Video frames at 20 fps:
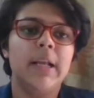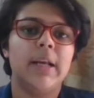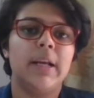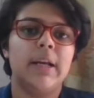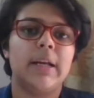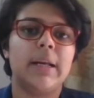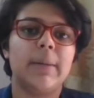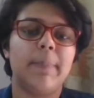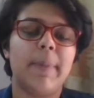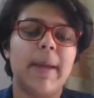
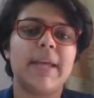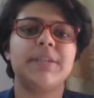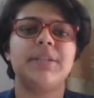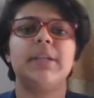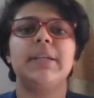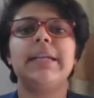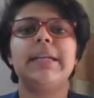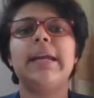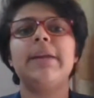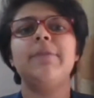
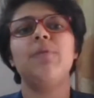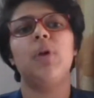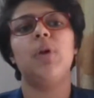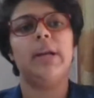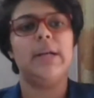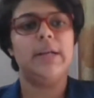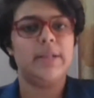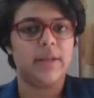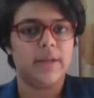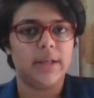capacity, and
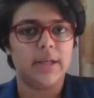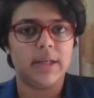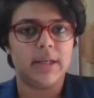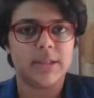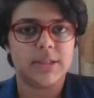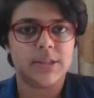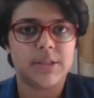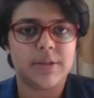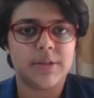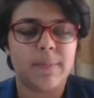
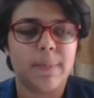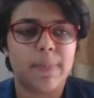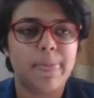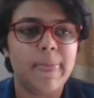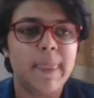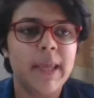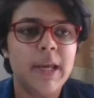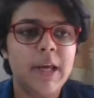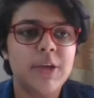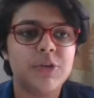voluntariness.
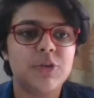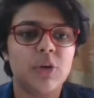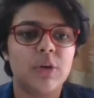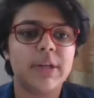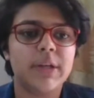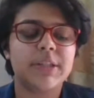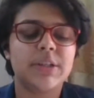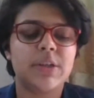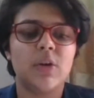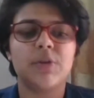So,
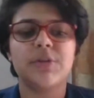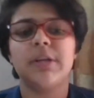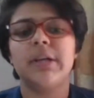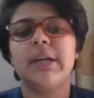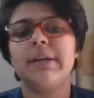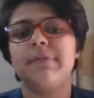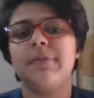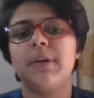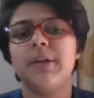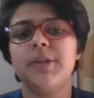disclosure
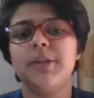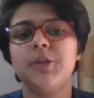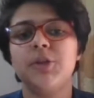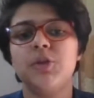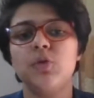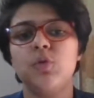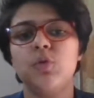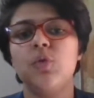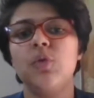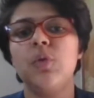refers
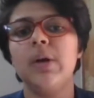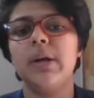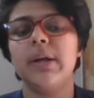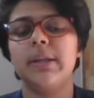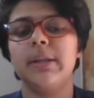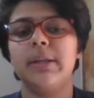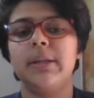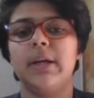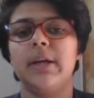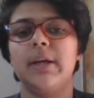to
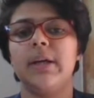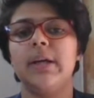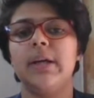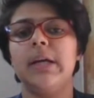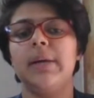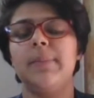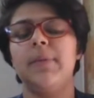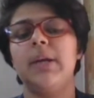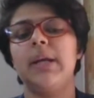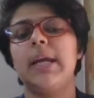the
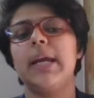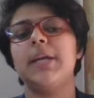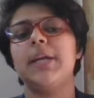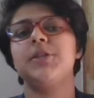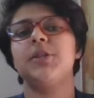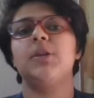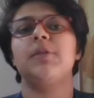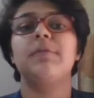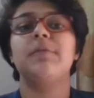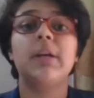
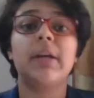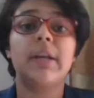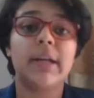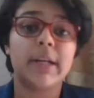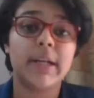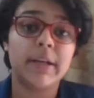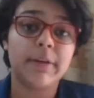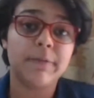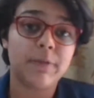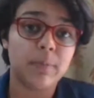communication of the
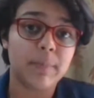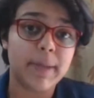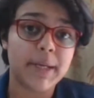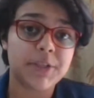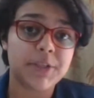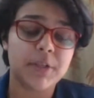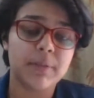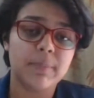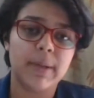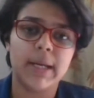correct
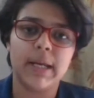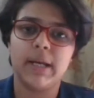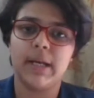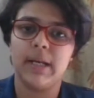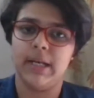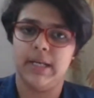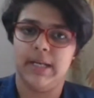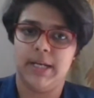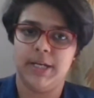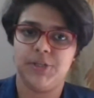information by a
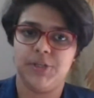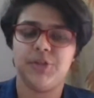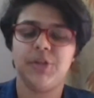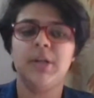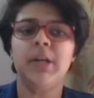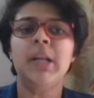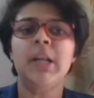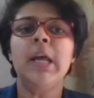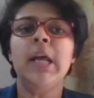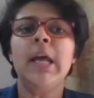
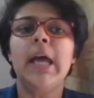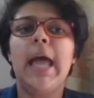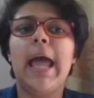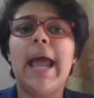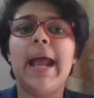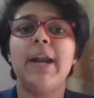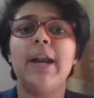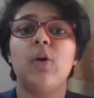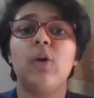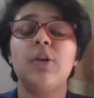clinician
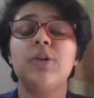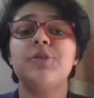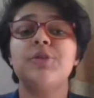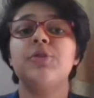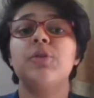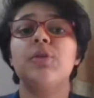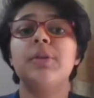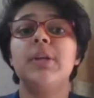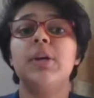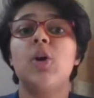and
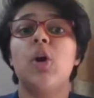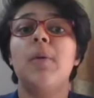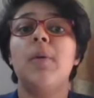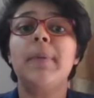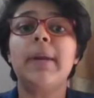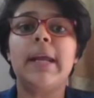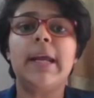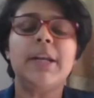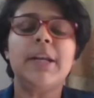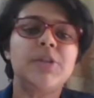also the
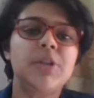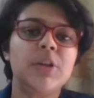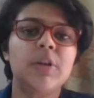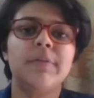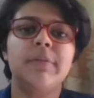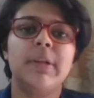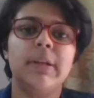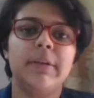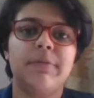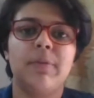comprehension
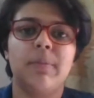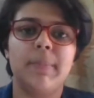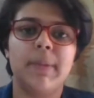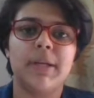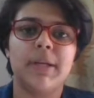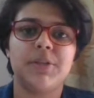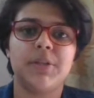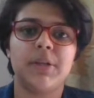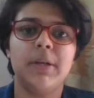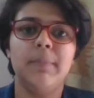of the
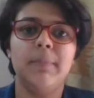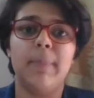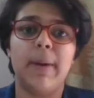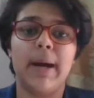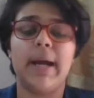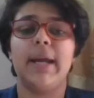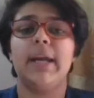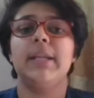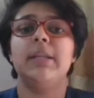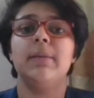information
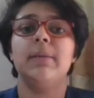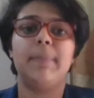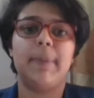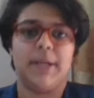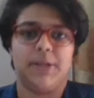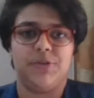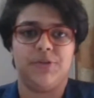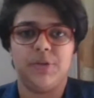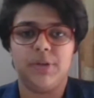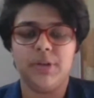by the
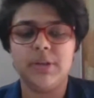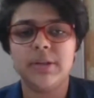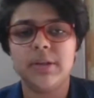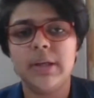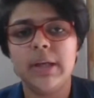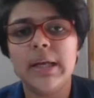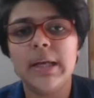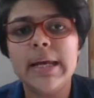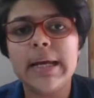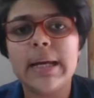patient.
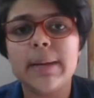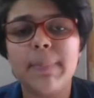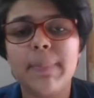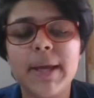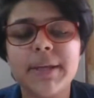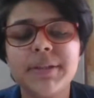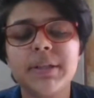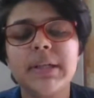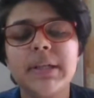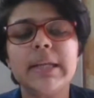
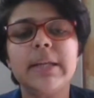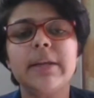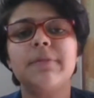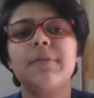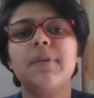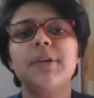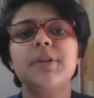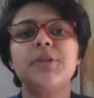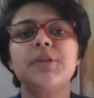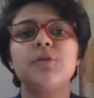Capacity
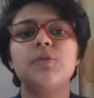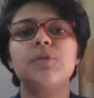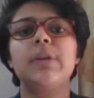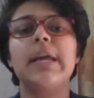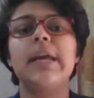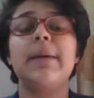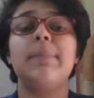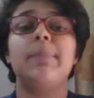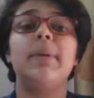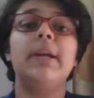refers to
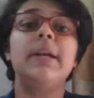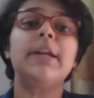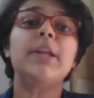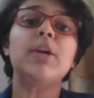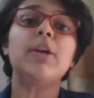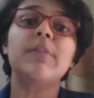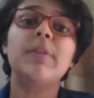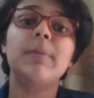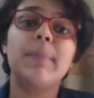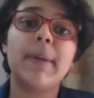the ability
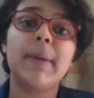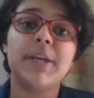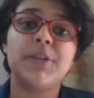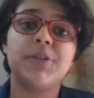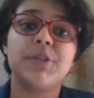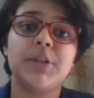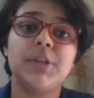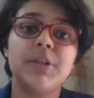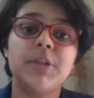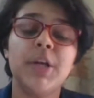of the
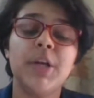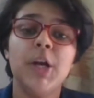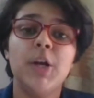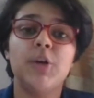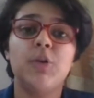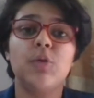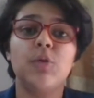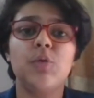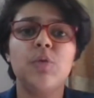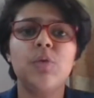patient
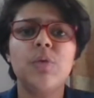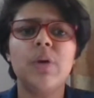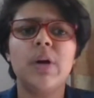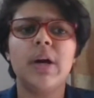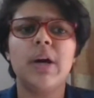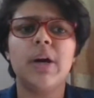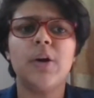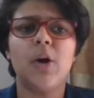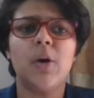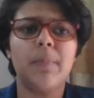
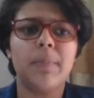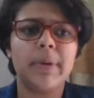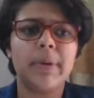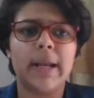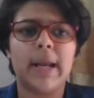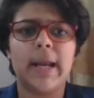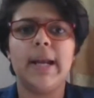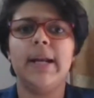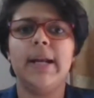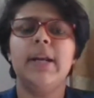to
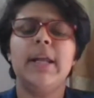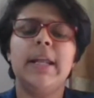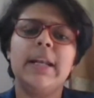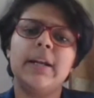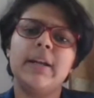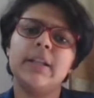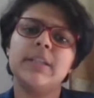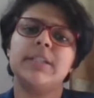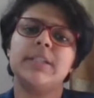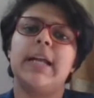comprehend and
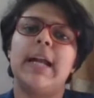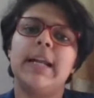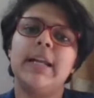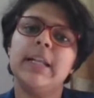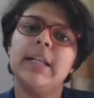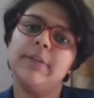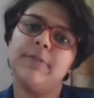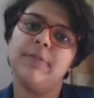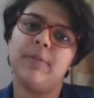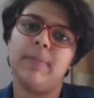understand
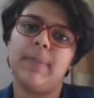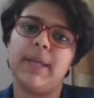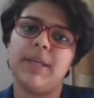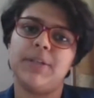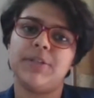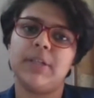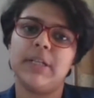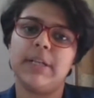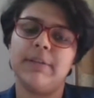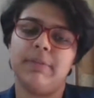the
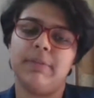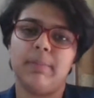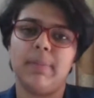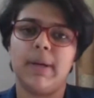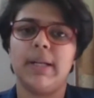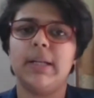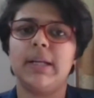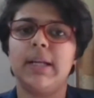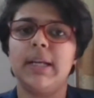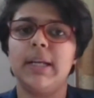information given
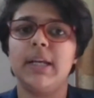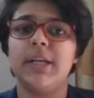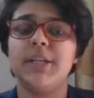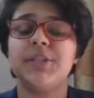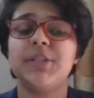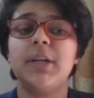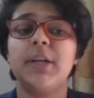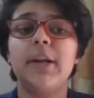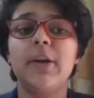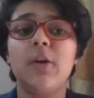by the
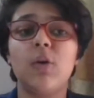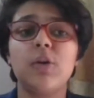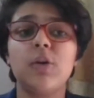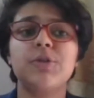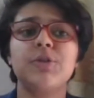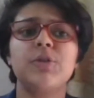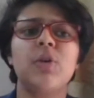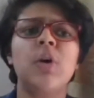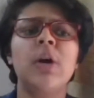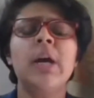clinician, and
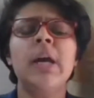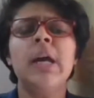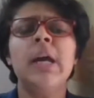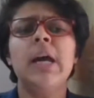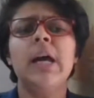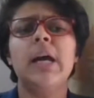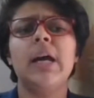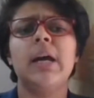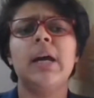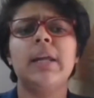also
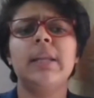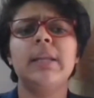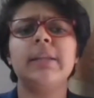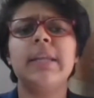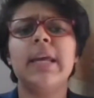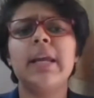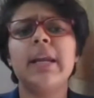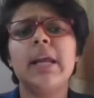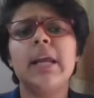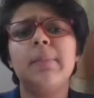
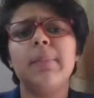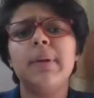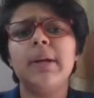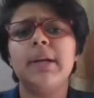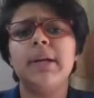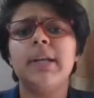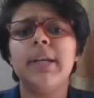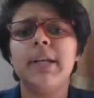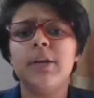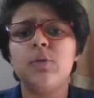their
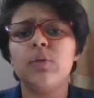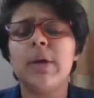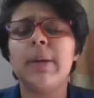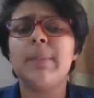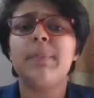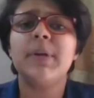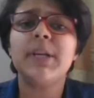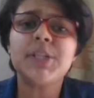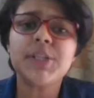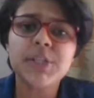ability to
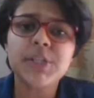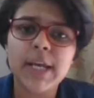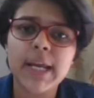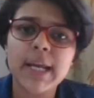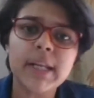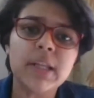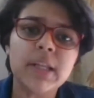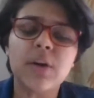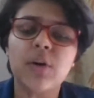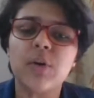
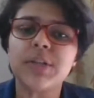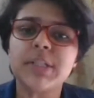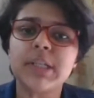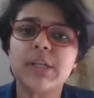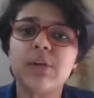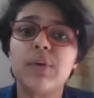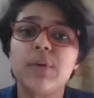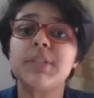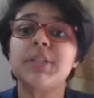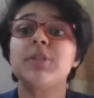appreciate the
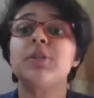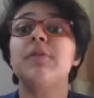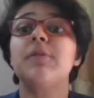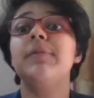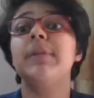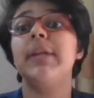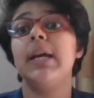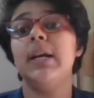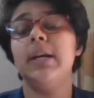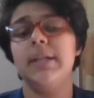consequences
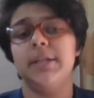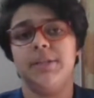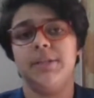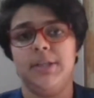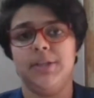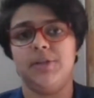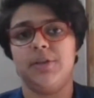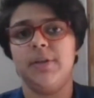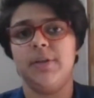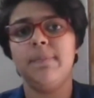of their
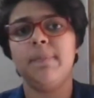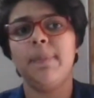decision.